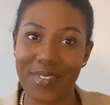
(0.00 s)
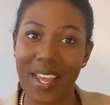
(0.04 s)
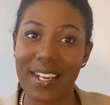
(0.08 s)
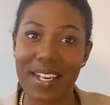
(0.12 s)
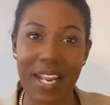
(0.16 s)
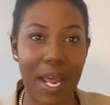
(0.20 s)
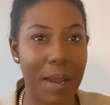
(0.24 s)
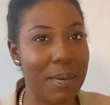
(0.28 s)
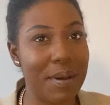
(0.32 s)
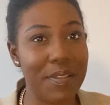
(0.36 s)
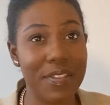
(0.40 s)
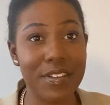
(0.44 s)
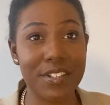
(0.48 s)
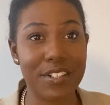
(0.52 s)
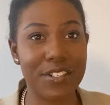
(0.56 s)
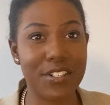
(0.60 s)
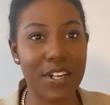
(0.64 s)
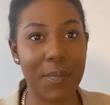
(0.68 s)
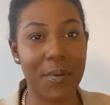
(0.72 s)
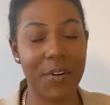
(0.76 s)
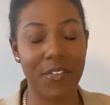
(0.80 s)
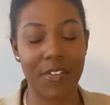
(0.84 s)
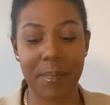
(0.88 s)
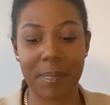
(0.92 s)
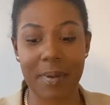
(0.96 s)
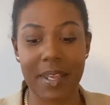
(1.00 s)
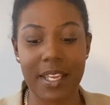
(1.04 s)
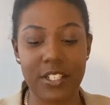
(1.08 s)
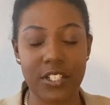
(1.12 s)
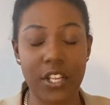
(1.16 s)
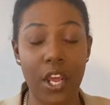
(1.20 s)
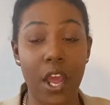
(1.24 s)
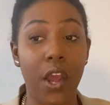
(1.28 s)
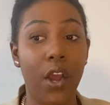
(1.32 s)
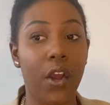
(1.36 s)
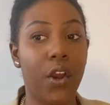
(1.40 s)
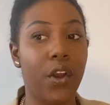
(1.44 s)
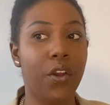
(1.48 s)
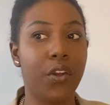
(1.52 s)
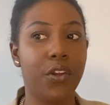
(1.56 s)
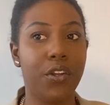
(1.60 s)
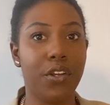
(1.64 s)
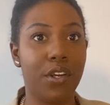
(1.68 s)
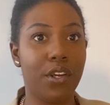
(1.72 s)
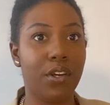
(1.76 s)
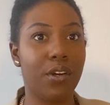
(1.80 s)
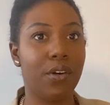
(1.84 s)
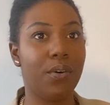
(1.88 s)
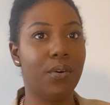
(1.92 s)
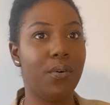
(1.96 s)
Tell me this is not perfect, because
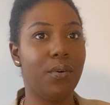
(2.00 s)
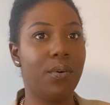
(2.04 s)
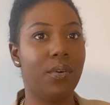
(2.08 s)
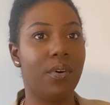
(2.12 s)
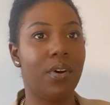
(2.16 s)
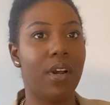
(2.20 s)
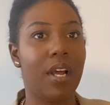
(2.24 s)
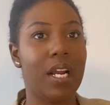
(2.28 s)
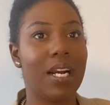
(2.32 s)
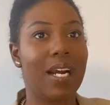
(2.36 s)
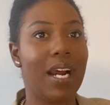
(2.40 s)
you,